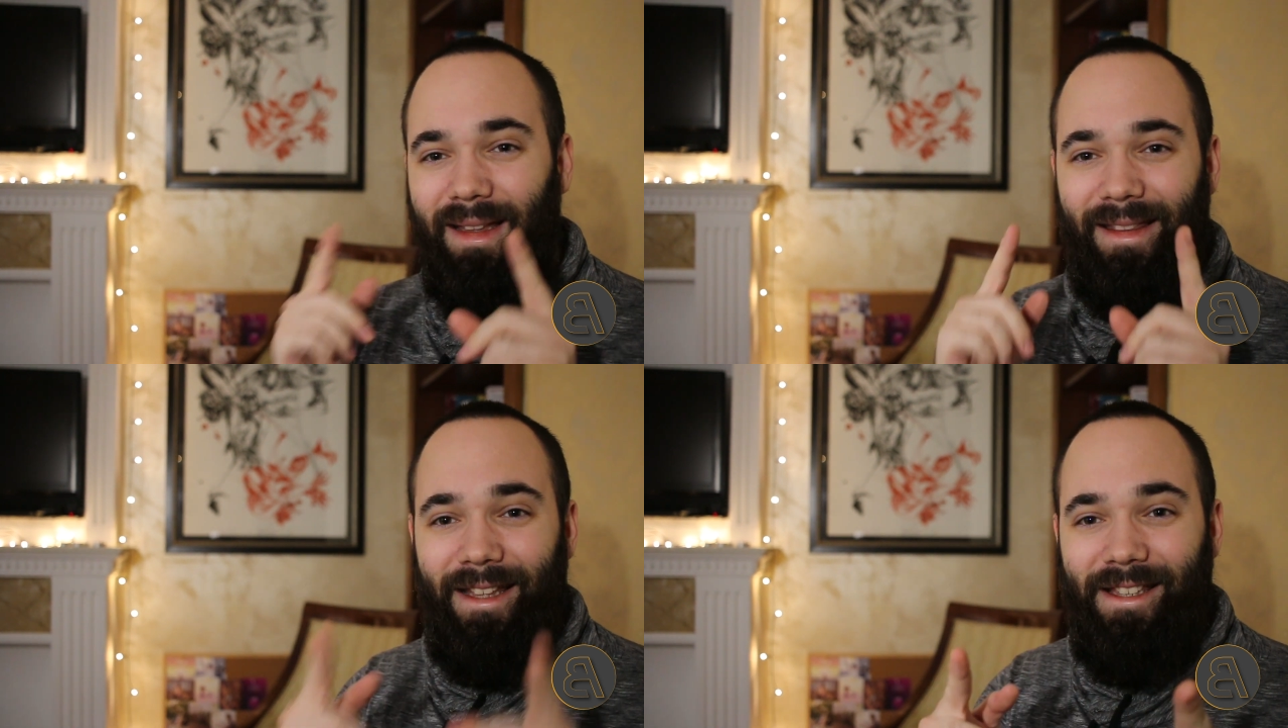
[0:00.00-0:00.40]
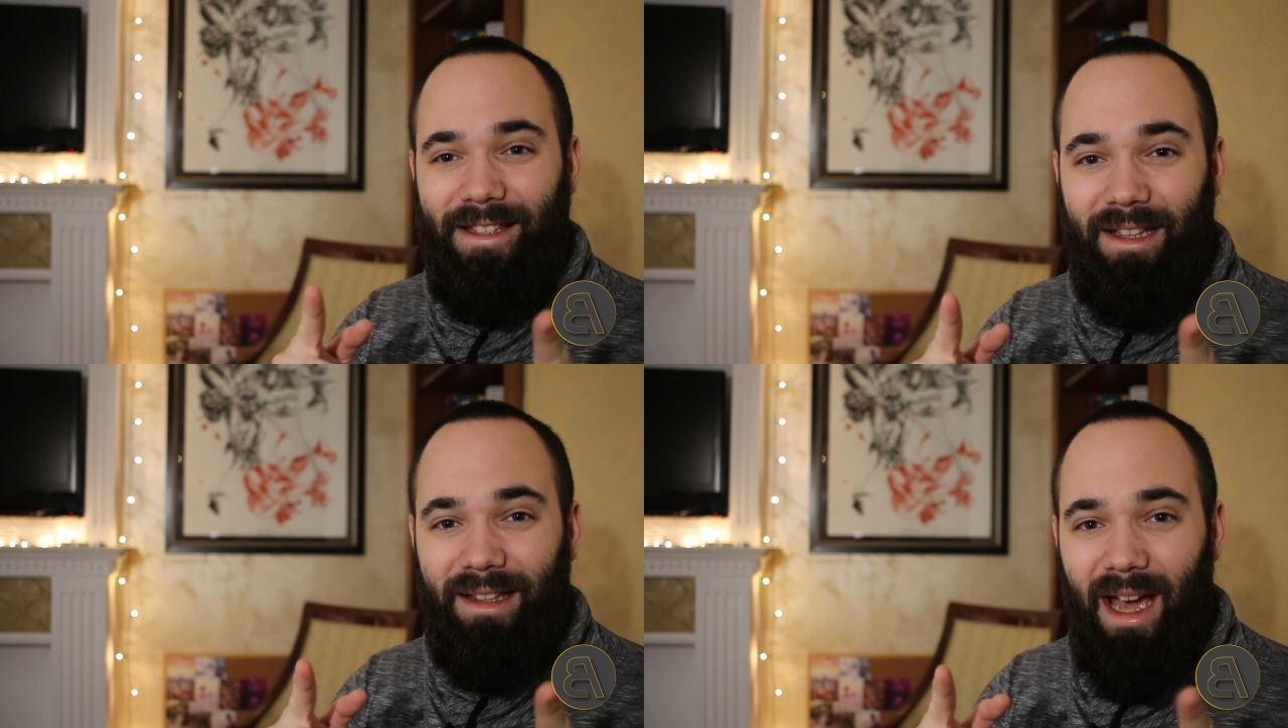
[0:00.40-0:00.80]
this
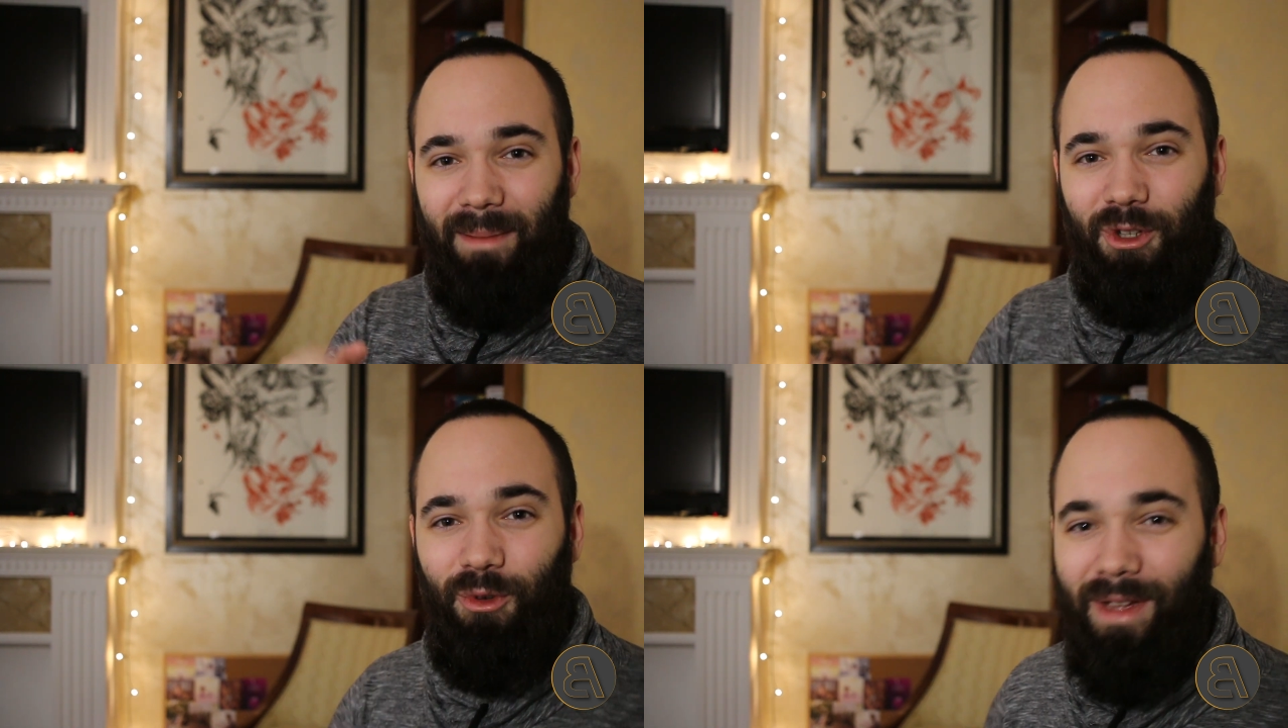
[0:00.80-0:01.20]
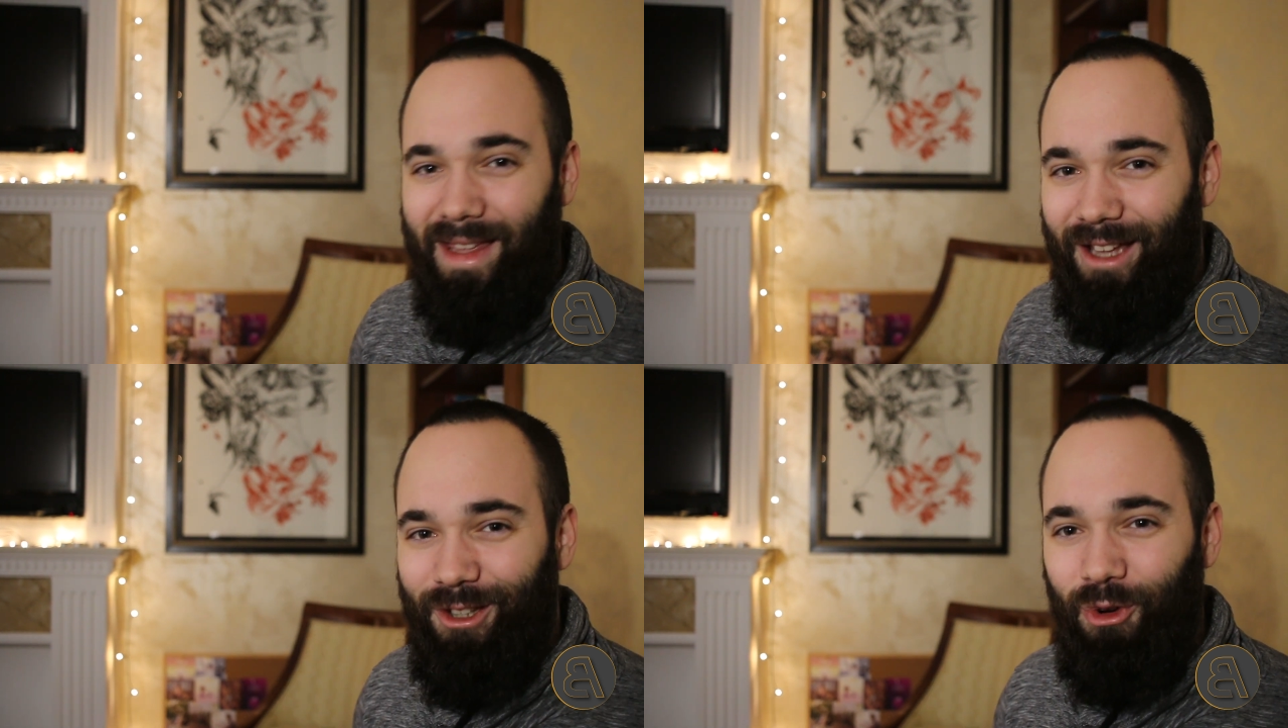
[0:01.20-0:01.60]
is the time to
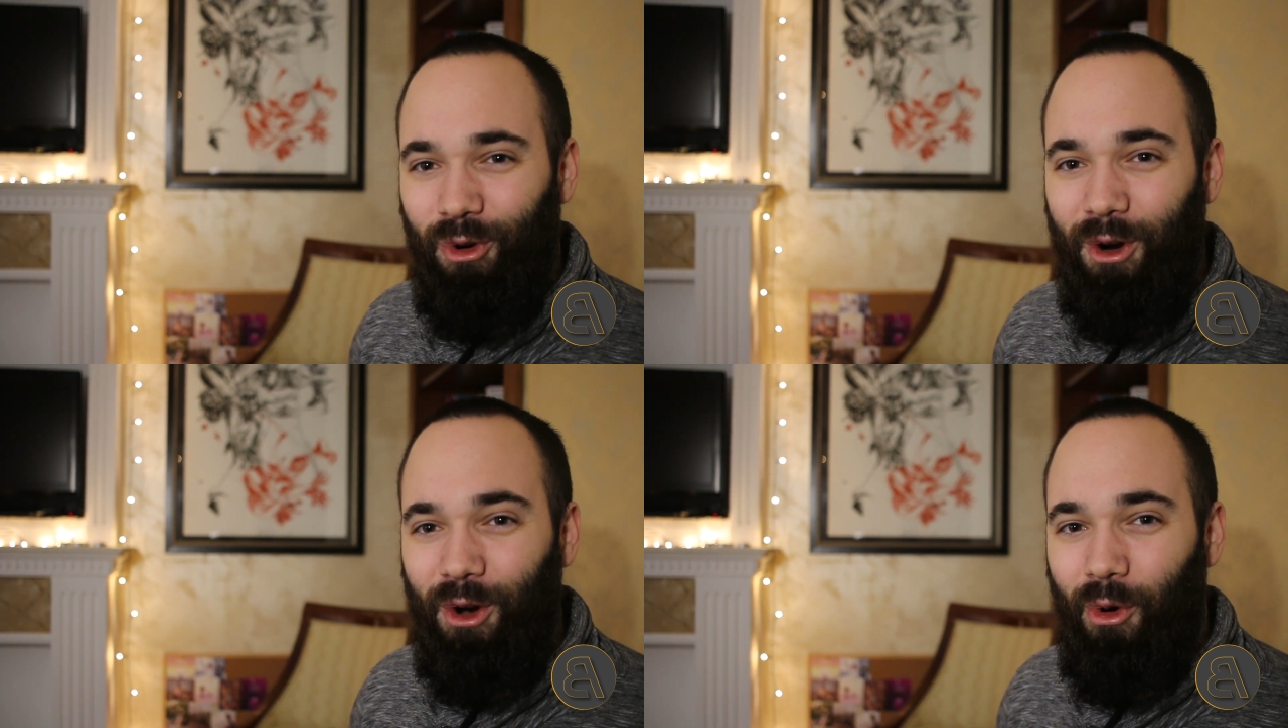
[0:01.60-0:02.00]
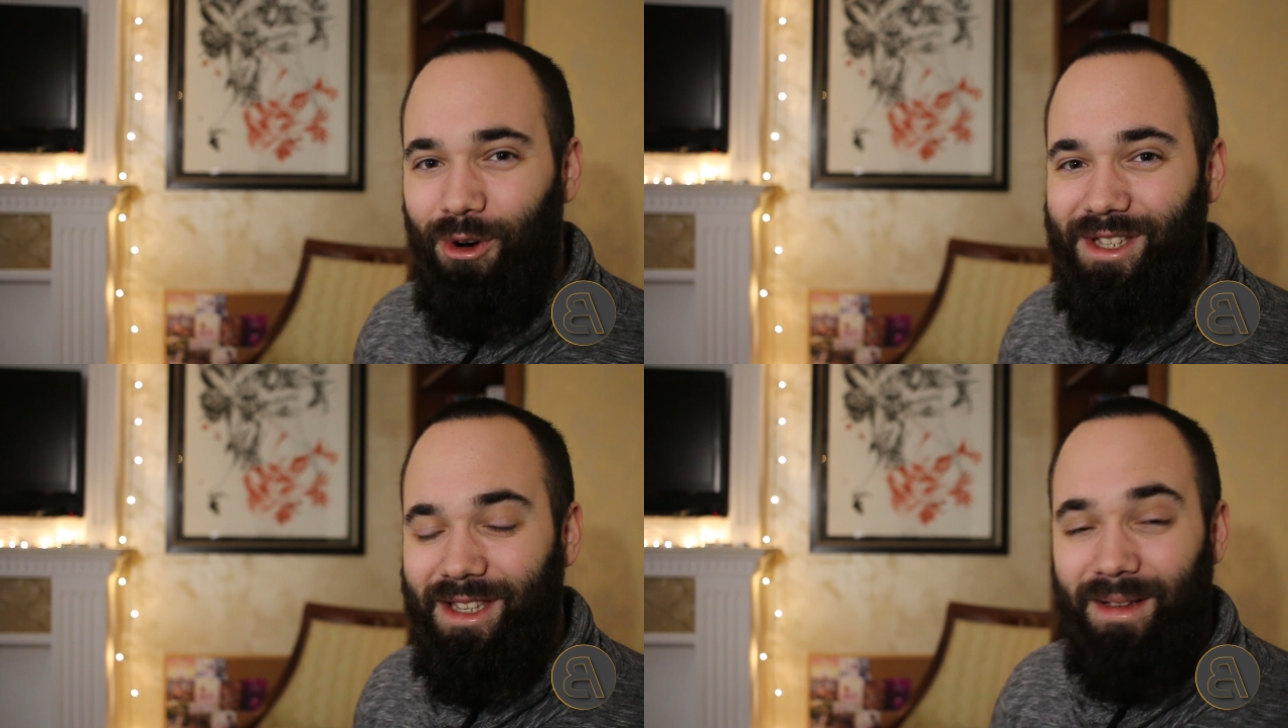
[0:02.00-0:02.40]
get your
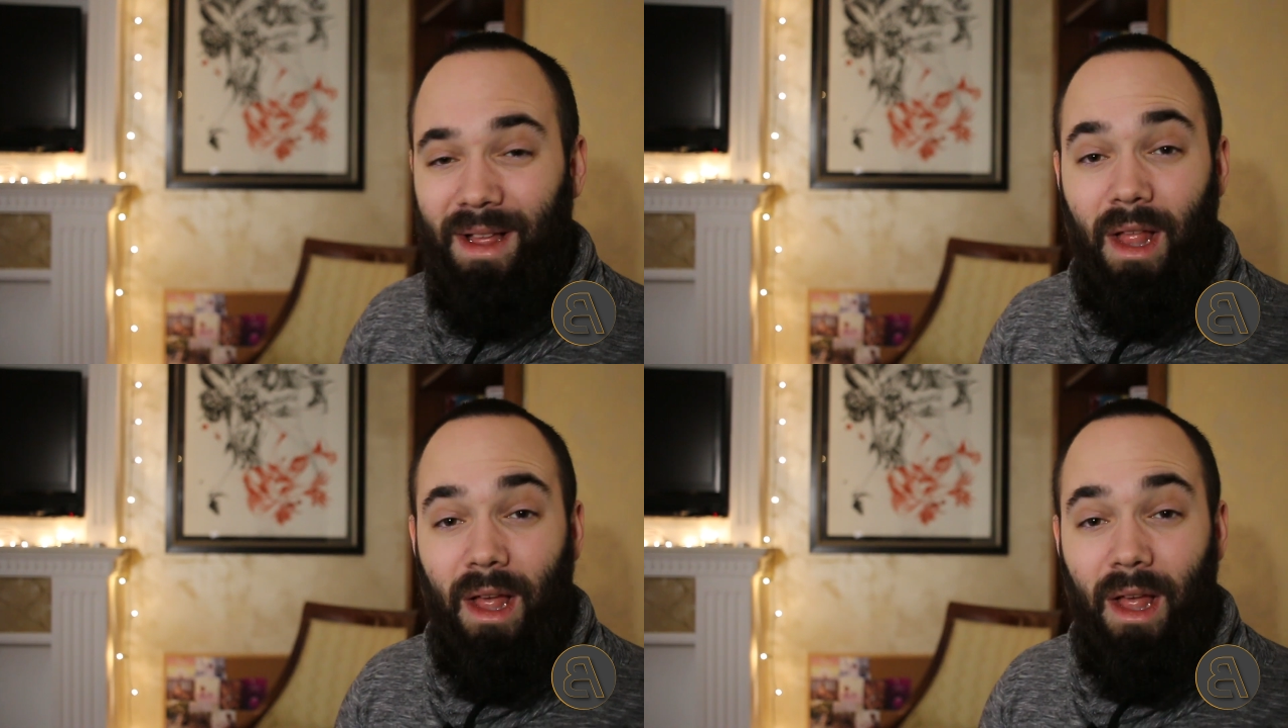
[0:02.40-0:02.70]
courses.